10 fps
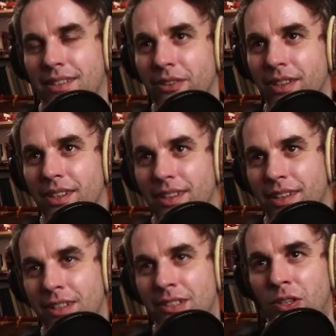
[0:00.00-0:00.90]
So
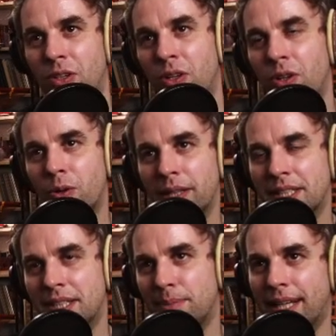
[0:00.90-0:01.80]
there's no
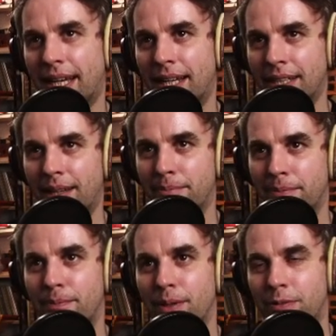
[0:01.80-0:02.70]
reason to play
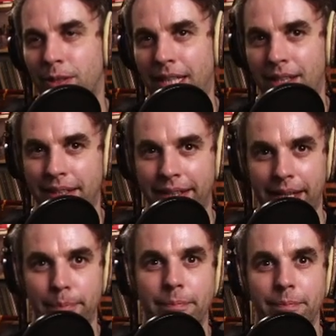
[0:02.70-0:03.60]
endgame before the end of the
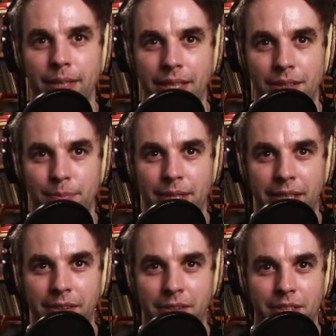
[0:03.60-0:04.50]
game in this
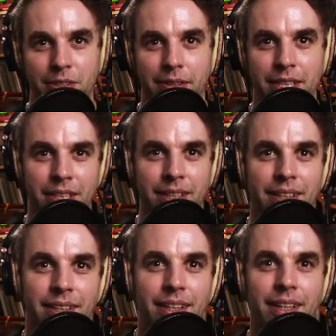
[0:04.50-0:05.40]
particular situation.